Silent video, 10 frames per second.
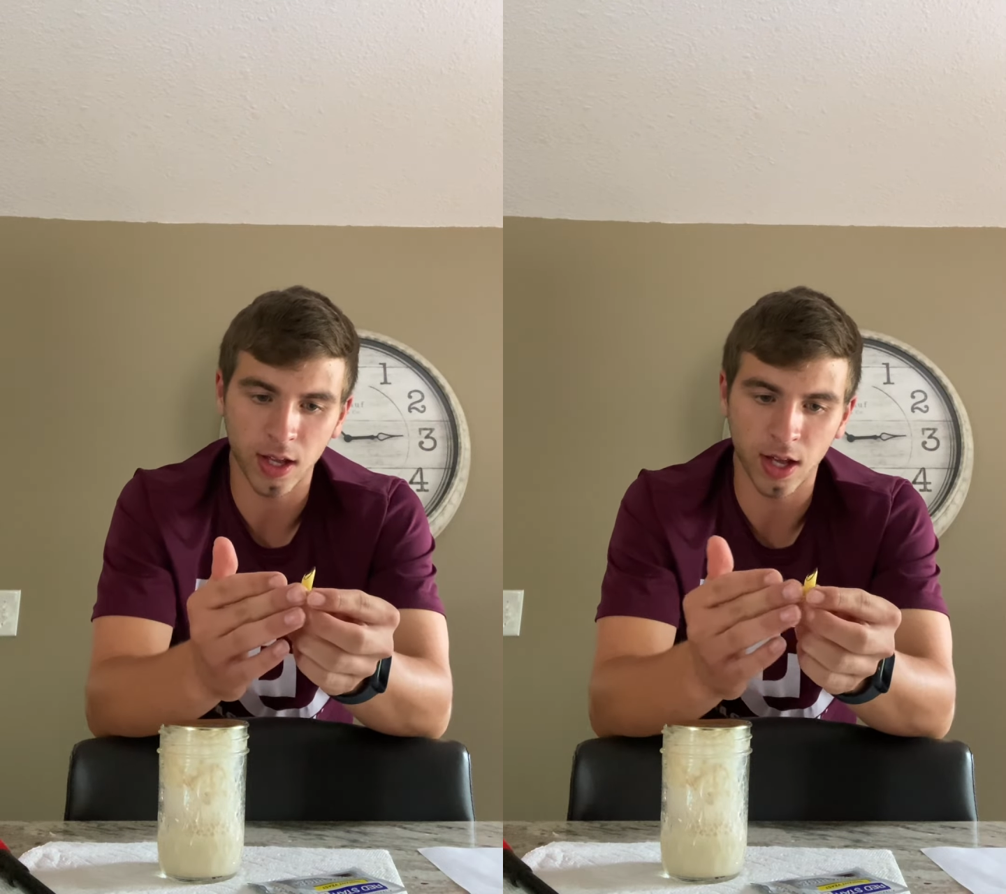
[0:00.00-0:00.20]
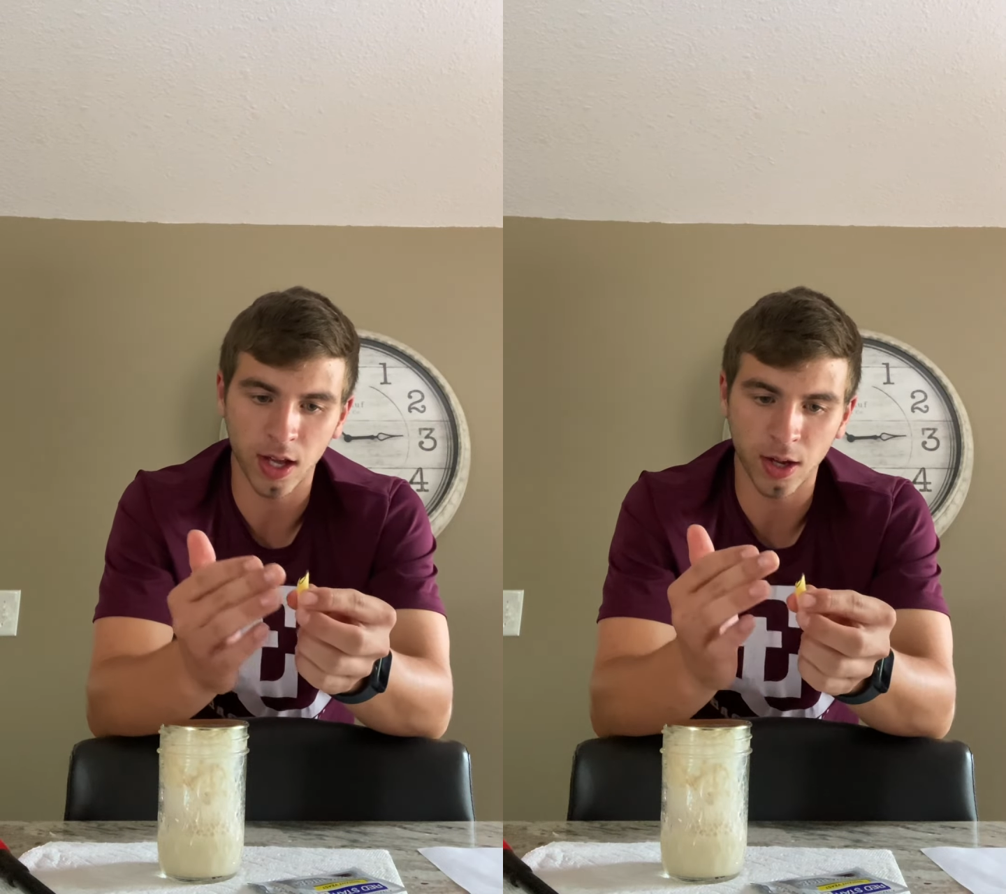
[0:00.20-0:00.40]

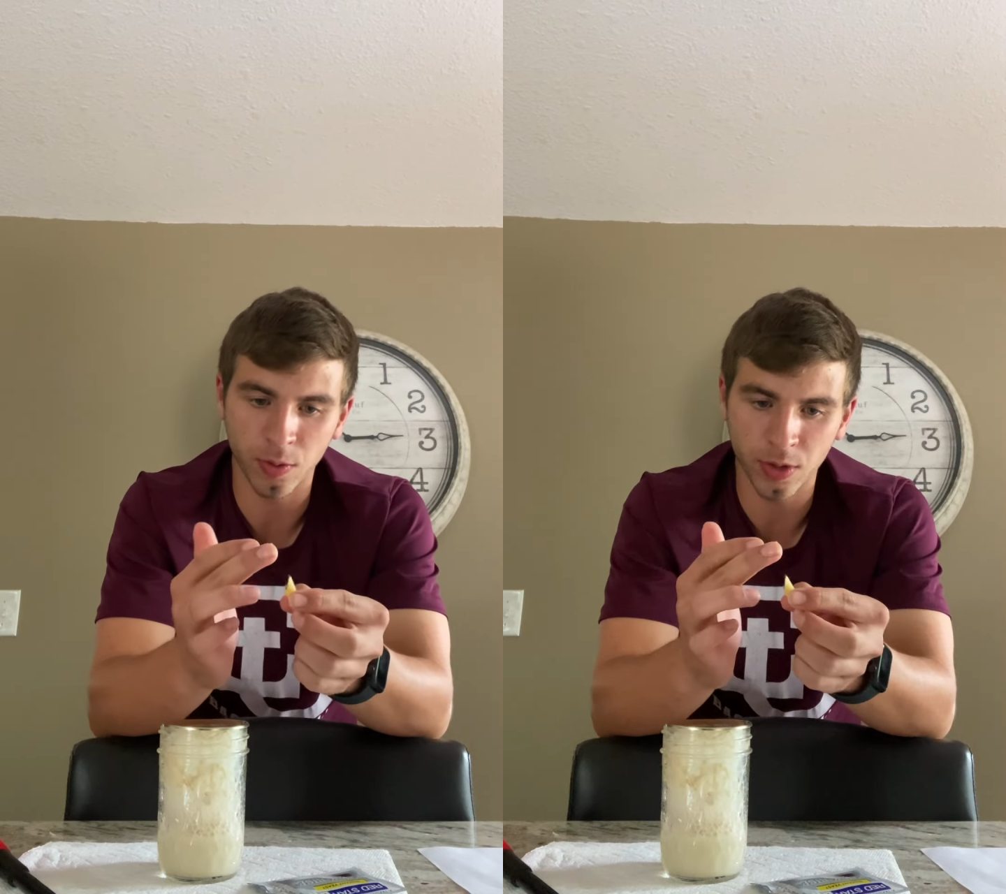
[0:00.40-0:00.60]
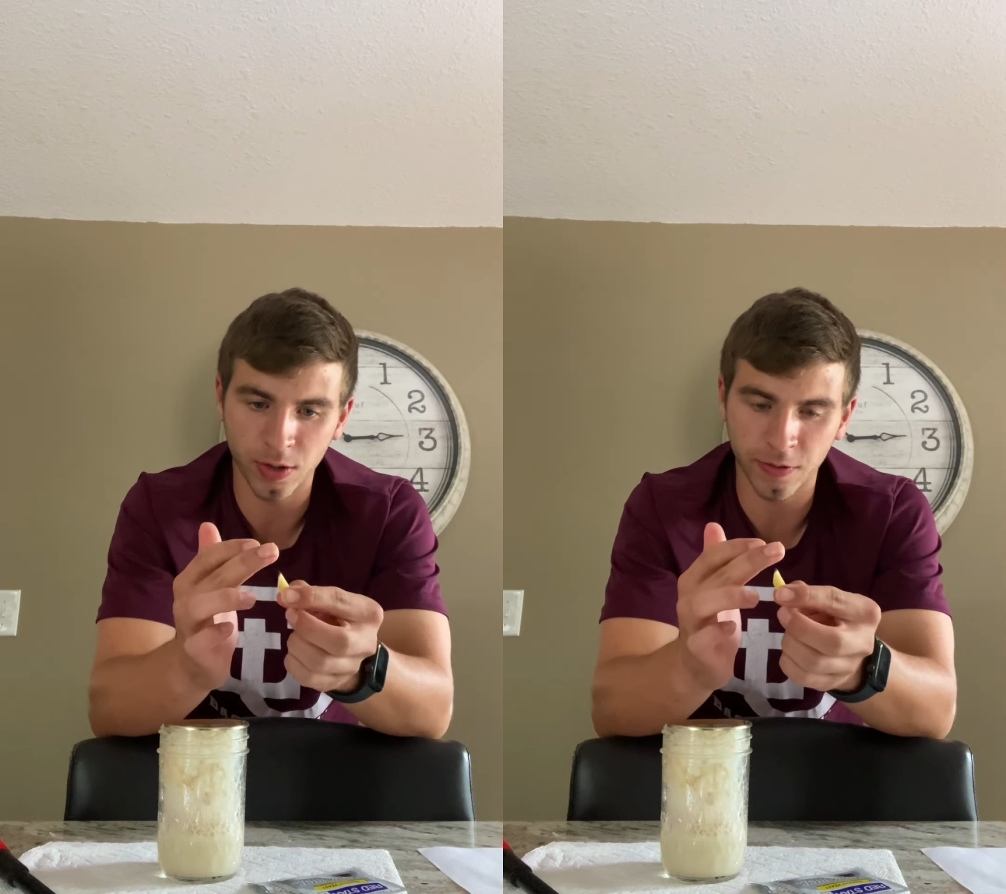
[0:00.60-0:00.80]

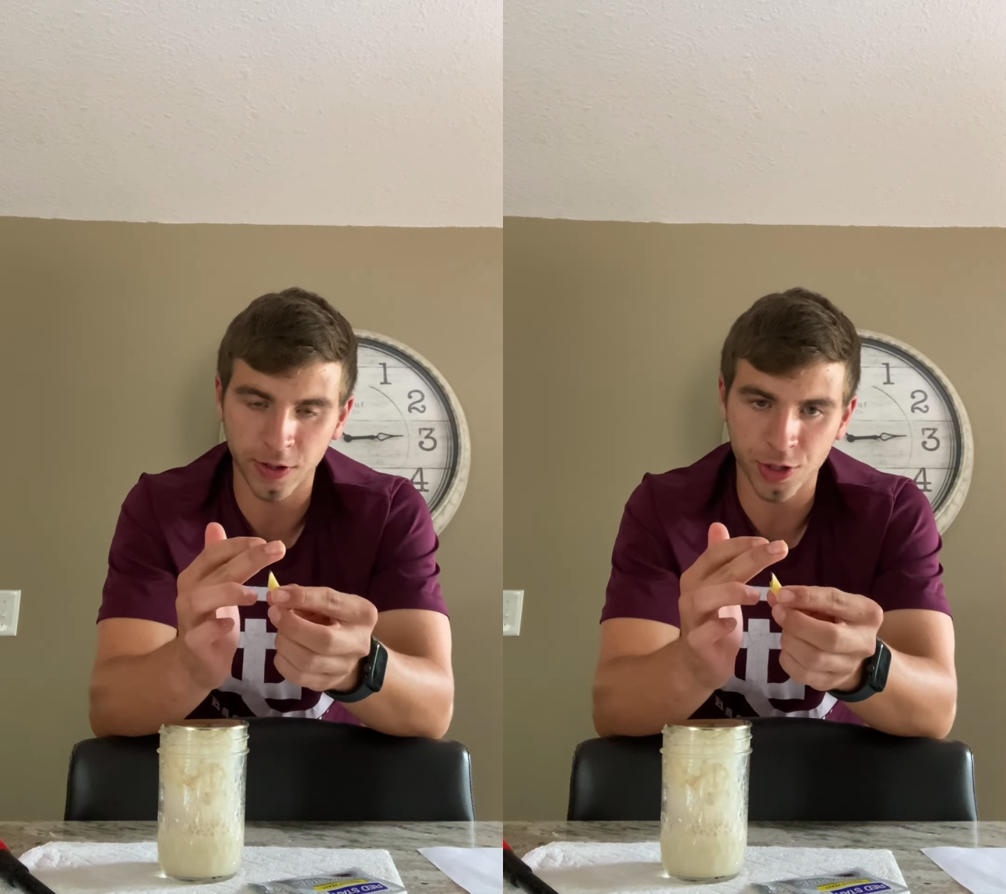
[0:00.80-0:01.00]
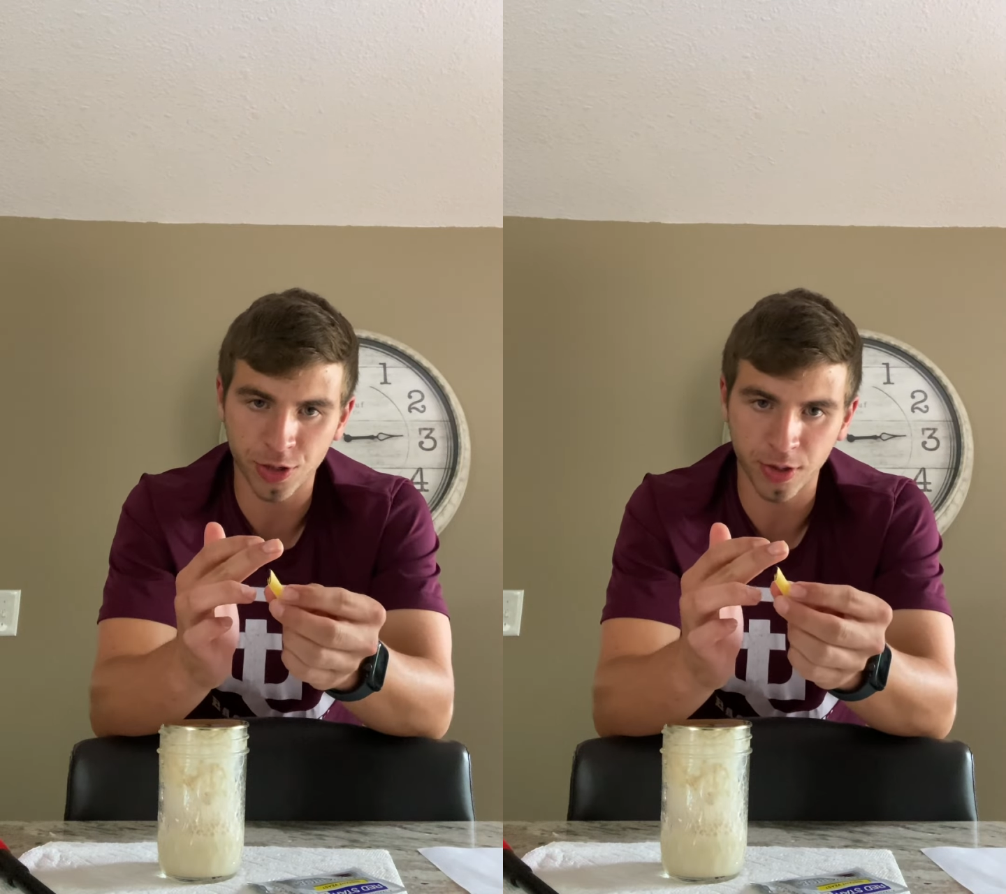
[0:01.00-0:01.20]
would
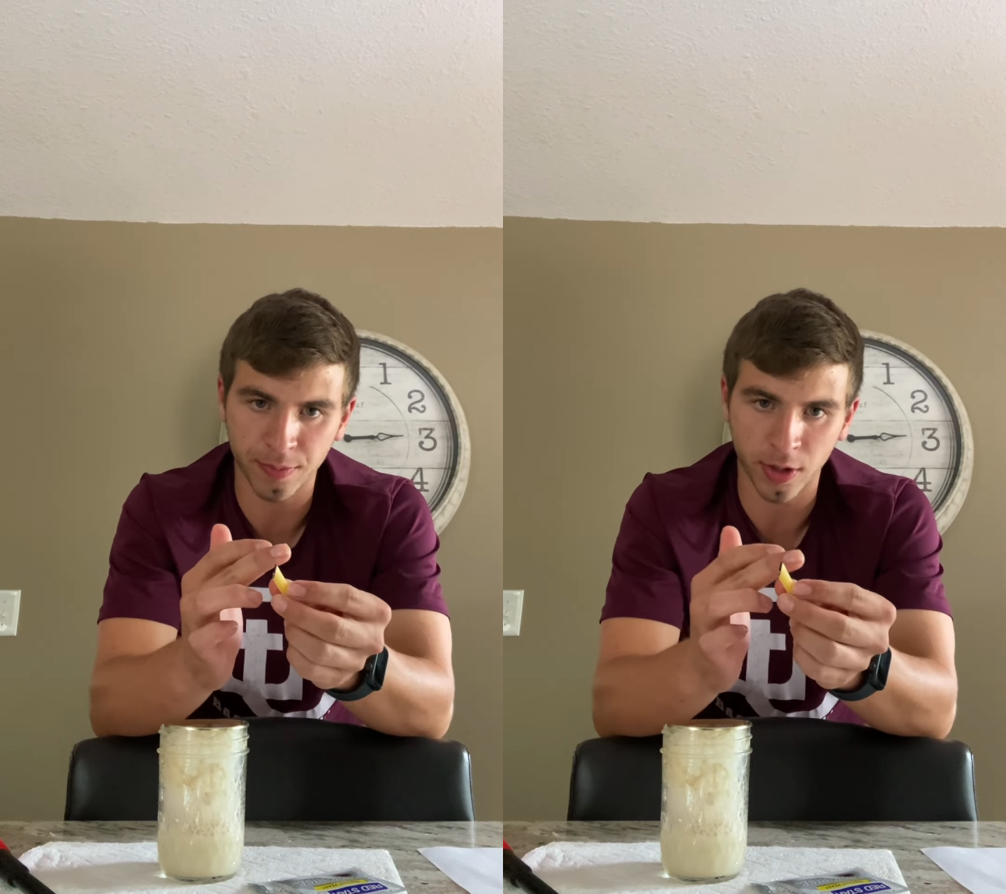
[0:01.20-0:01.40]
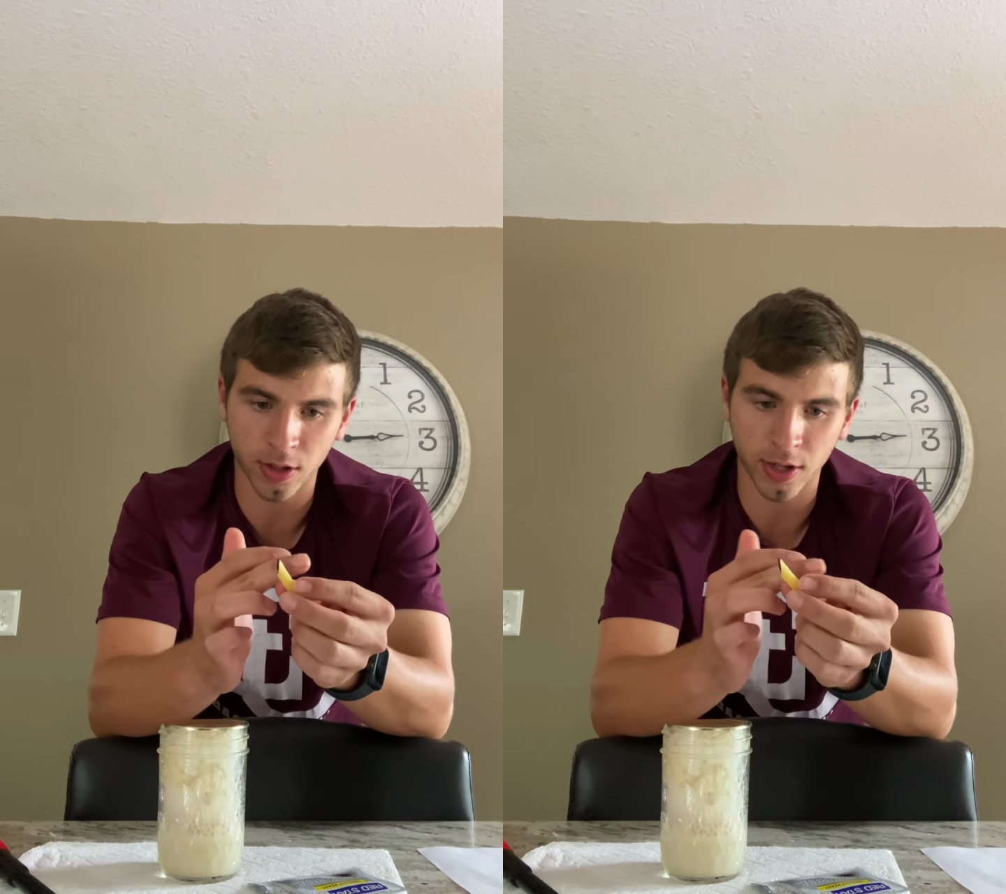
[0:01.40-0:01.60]
eventually burn